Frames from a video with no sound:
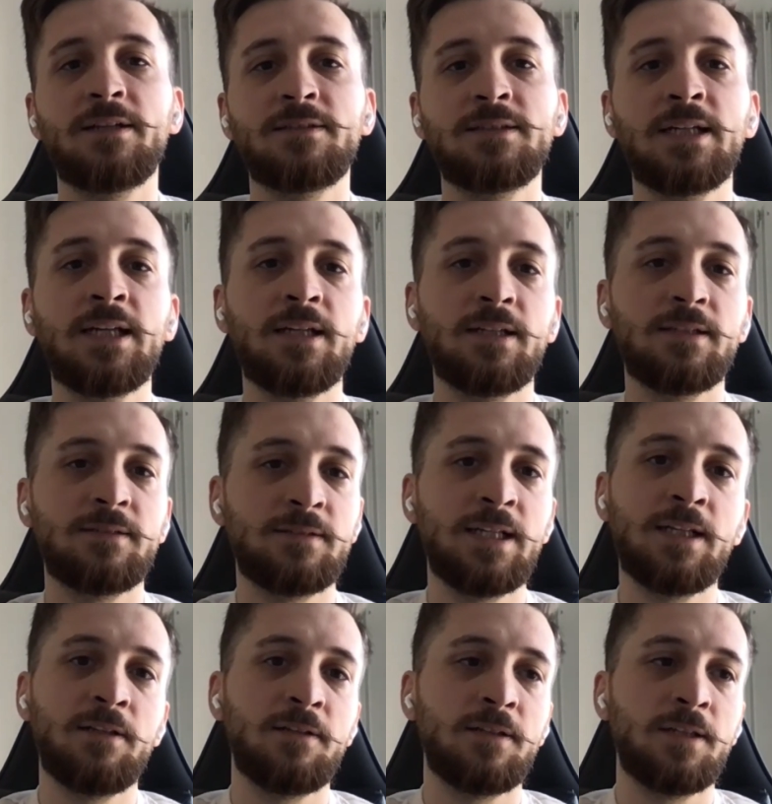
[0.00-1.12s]

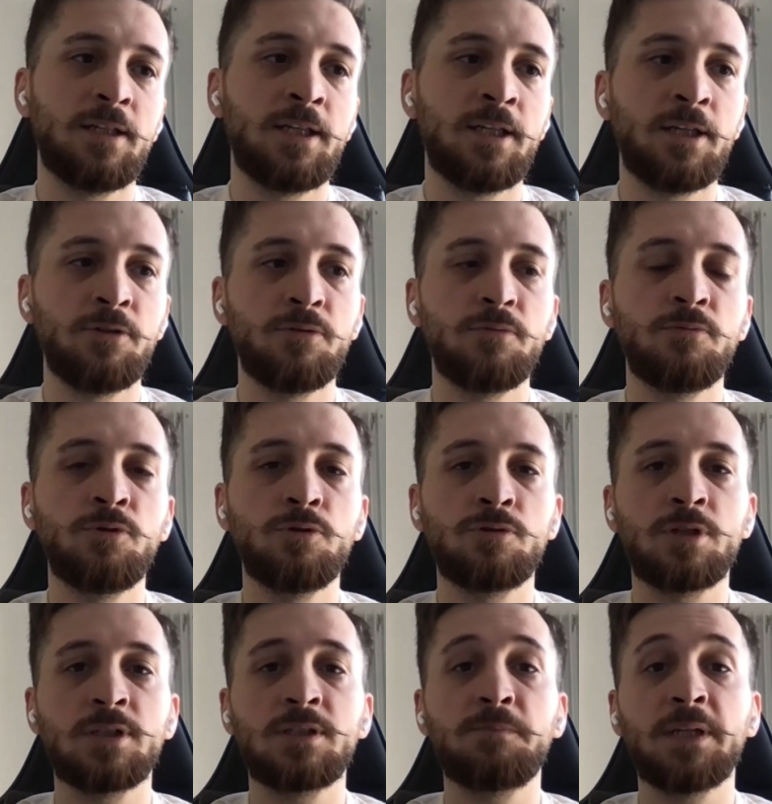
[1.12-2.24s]
real
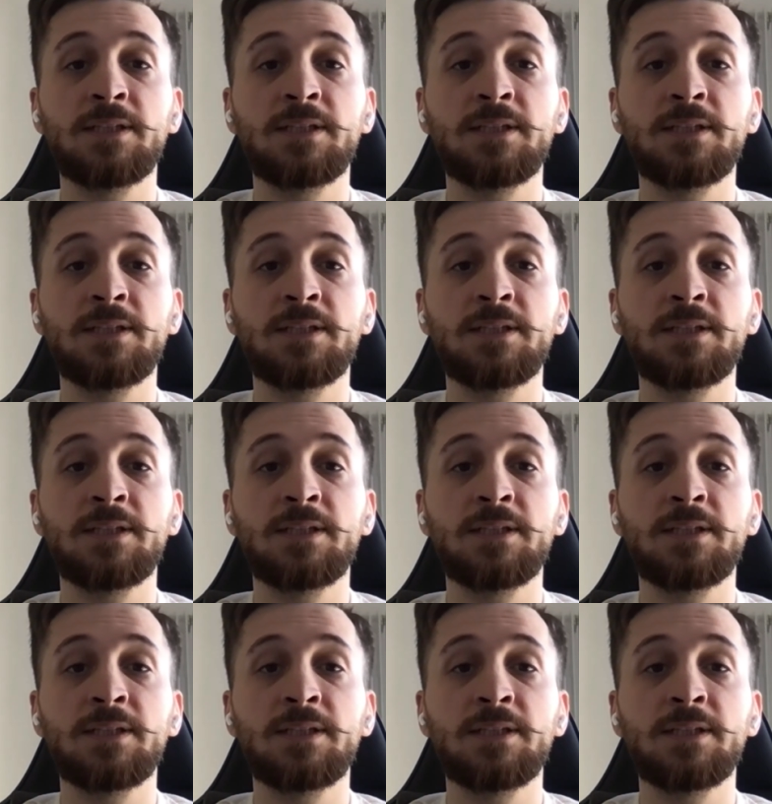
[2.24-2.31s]
users.